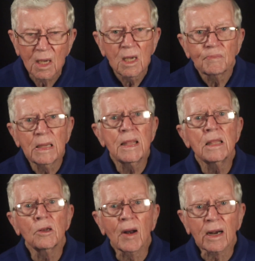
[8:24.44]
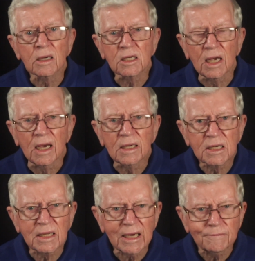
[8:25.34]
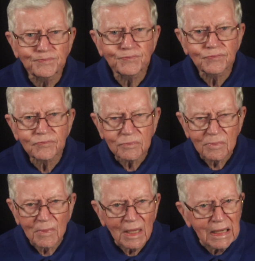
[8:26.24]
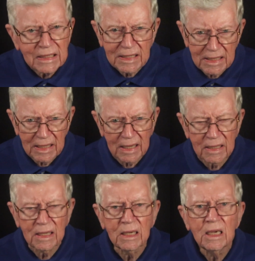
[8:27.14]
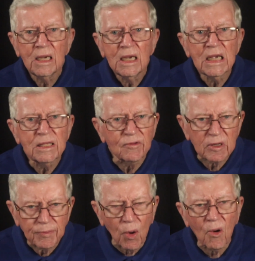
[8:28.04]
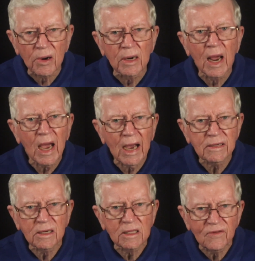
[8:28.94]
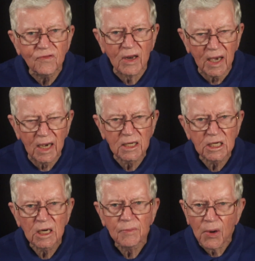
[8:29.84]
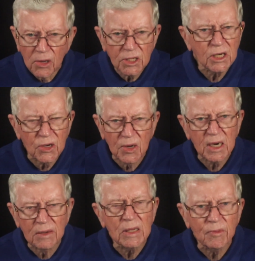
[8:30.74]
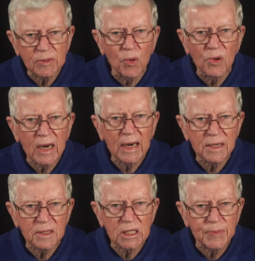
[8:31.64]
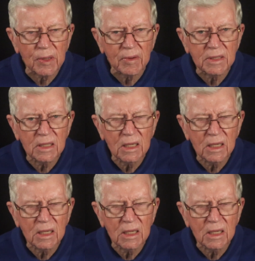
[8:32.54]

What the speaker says: Then the record says that as then he that was born after the flesh persecuted him that was born after the Spirit.